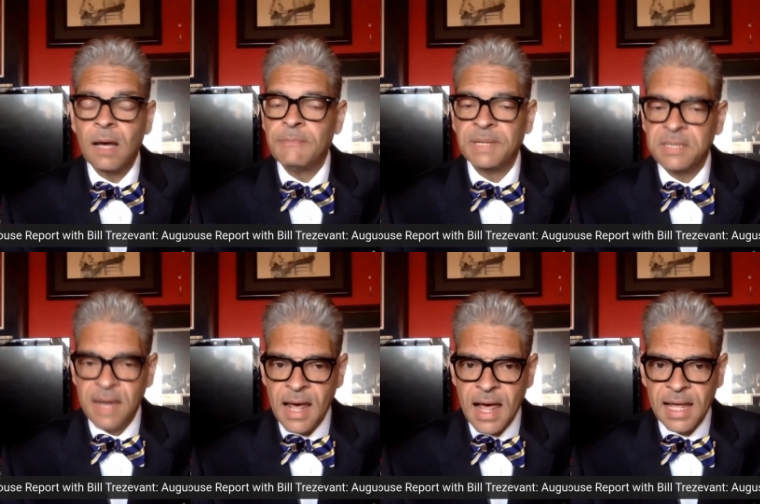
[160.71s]
but
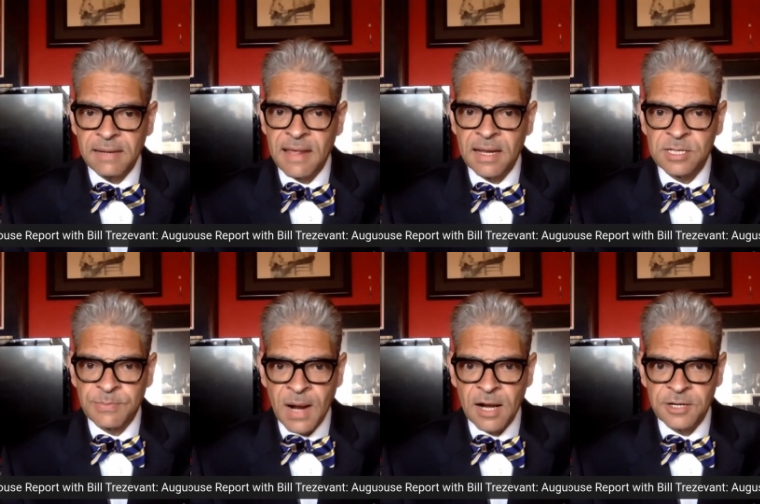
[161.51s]
denied that his
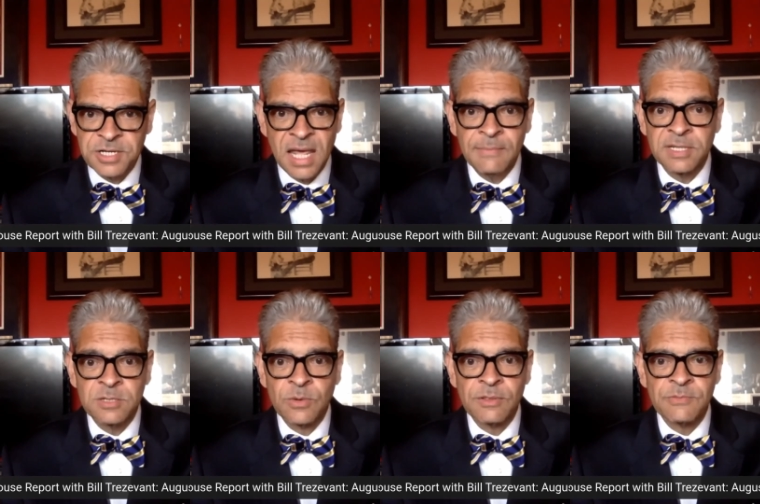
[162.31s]
prior statements
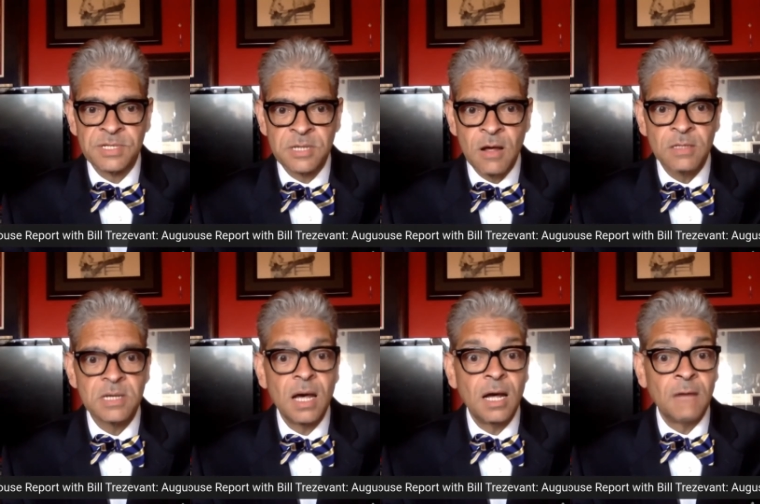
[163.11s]
were the result
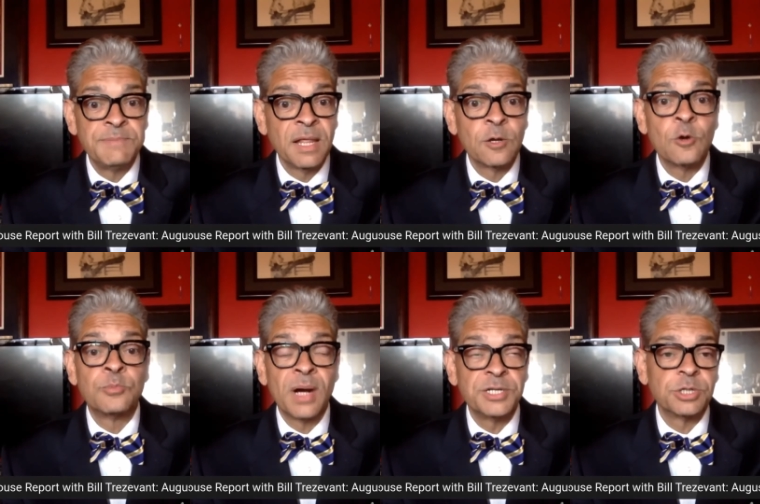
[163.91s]
of political
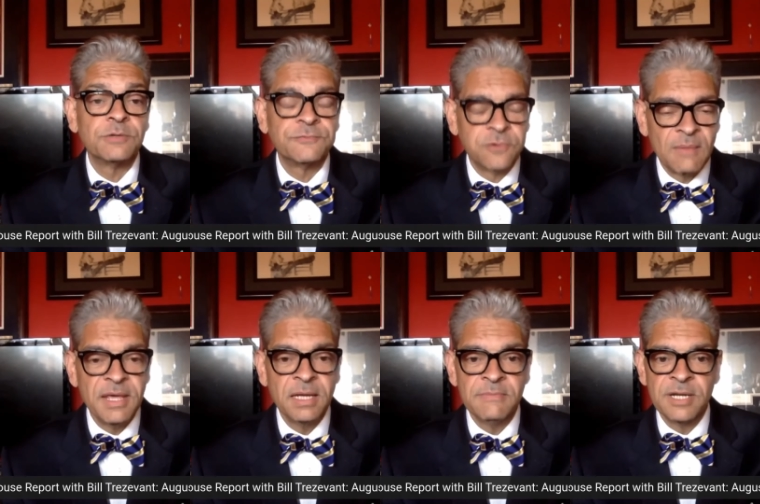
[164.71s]
pressure from
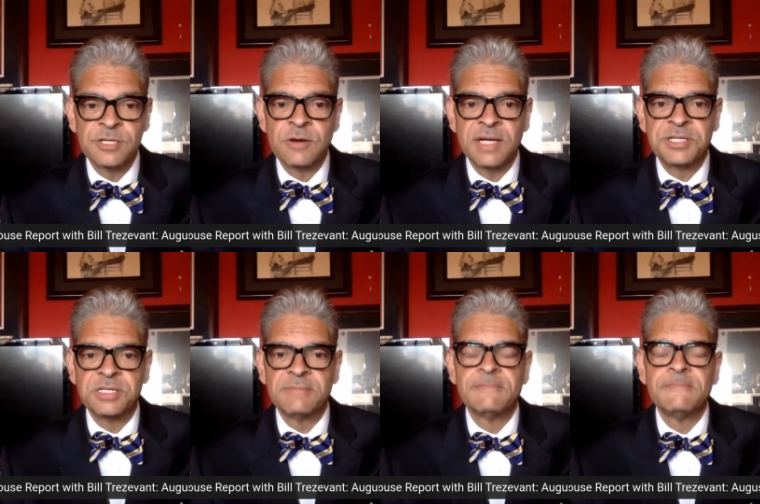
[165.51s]
the
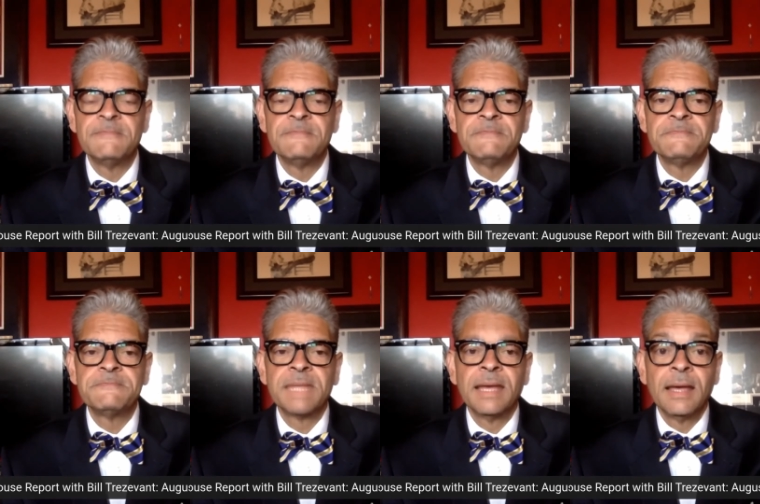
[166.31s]
administration.
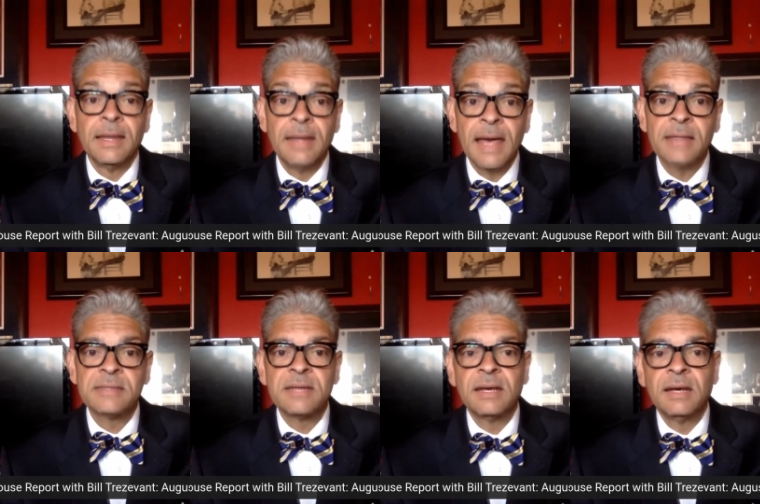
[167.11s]

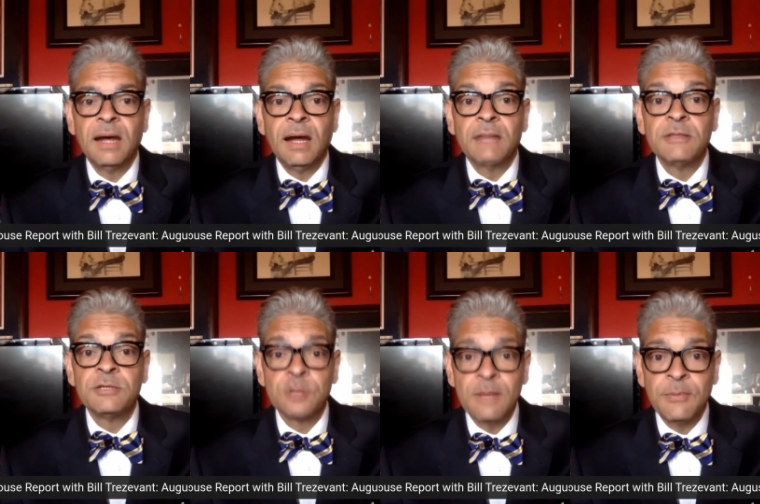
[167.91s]
Next, the
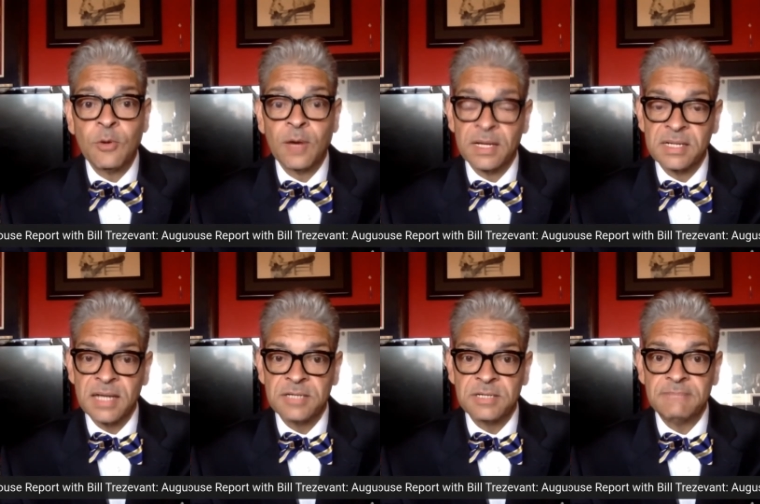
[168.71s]
Trump
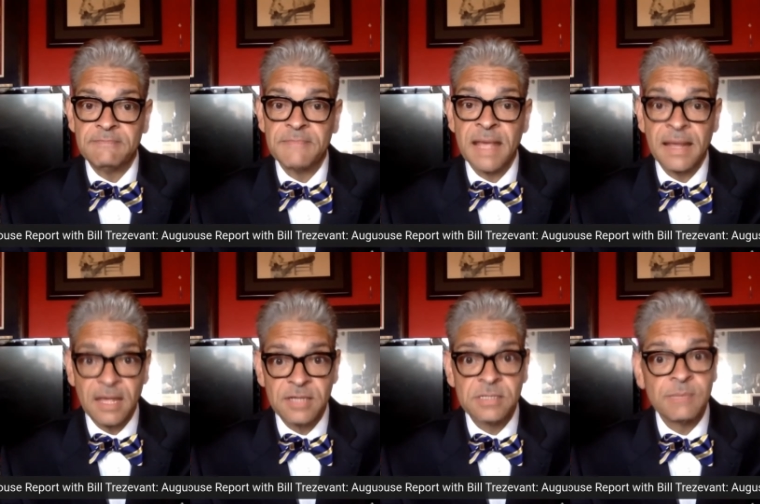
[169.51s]
Organization, that
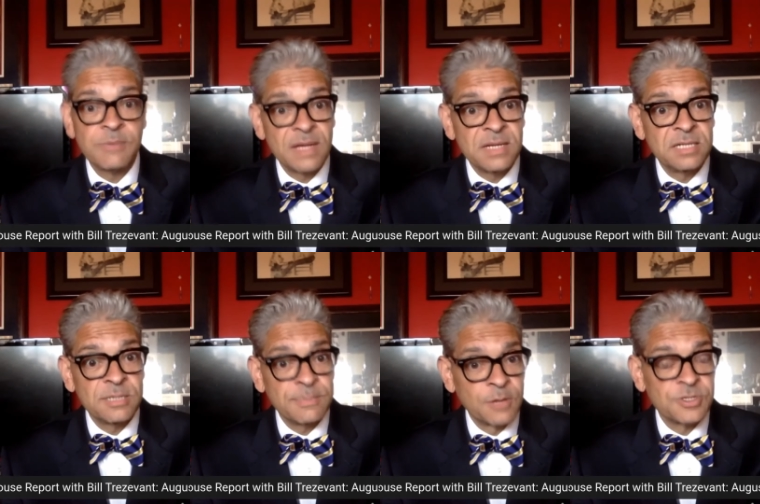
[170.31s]
is, the president's
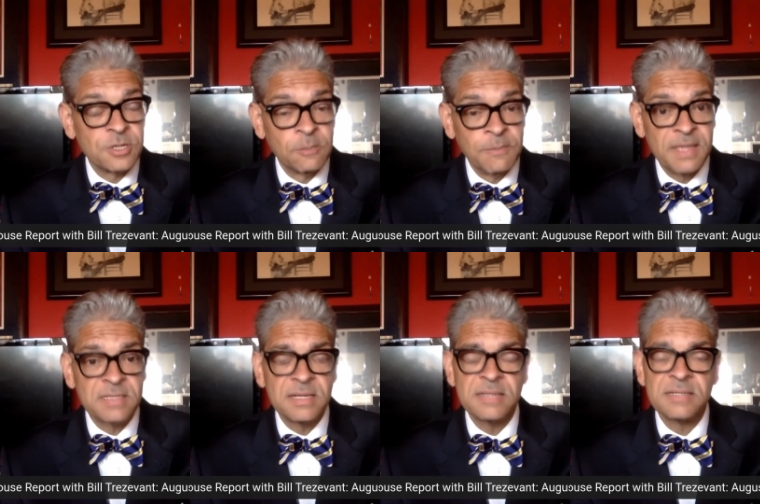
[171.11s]
personal
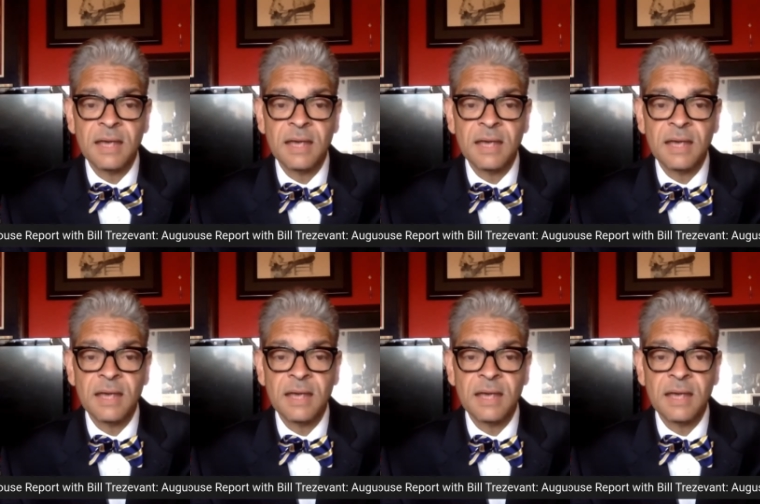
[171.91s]
business,